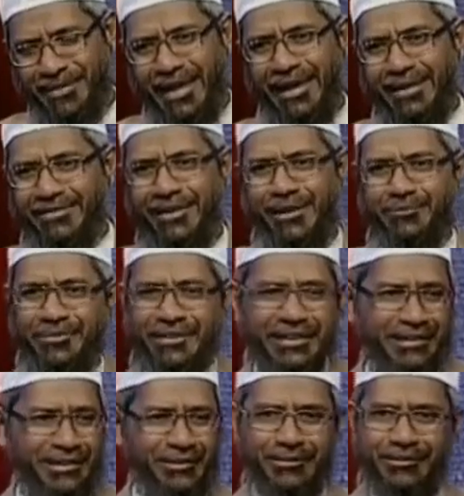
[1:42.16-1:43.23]
And same
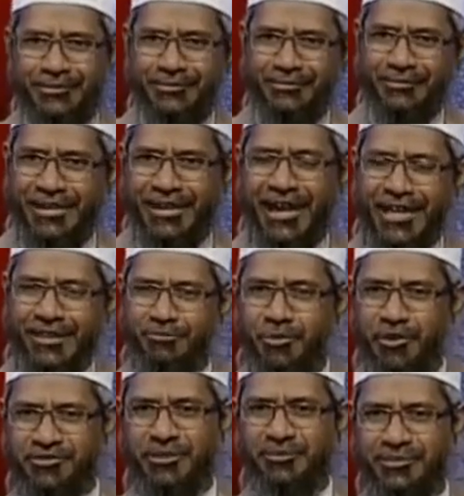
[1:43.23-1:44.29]
thing, when I
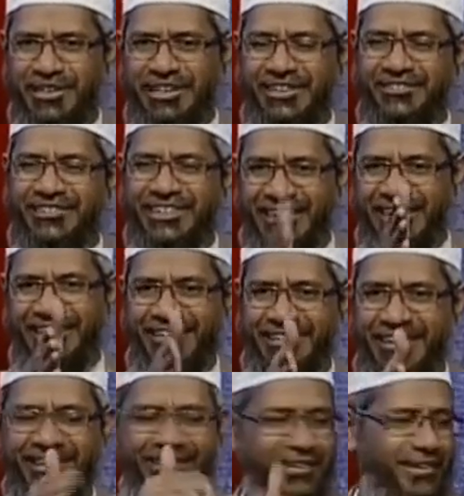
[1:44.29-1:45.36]
spoke something, if she didn't
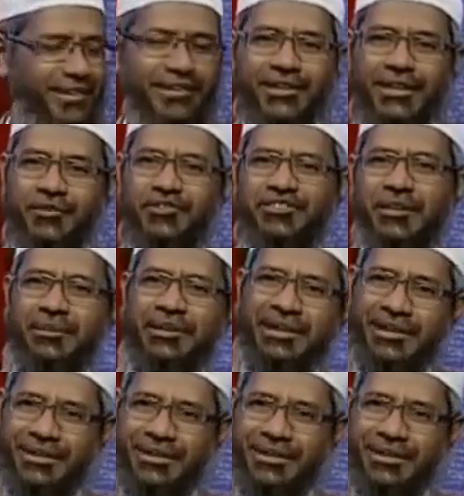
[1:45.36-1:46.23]
interject, it was Kabir